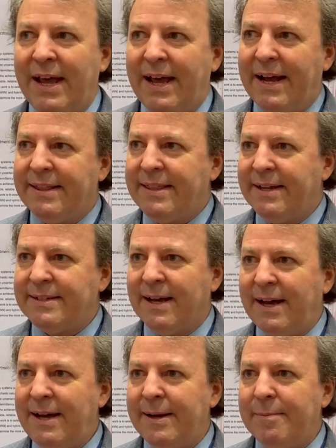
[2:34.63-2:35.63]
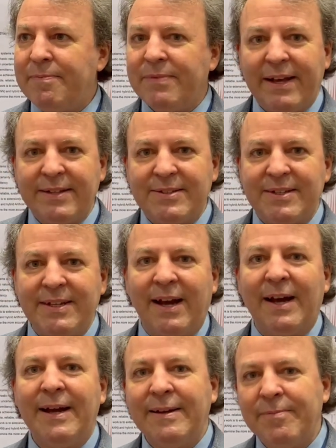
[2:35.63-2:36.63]
At that time,
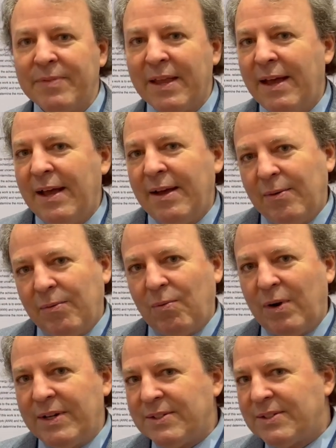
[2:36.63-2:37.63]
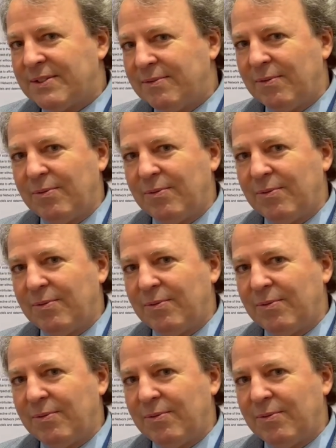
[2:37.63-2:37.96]
SCI was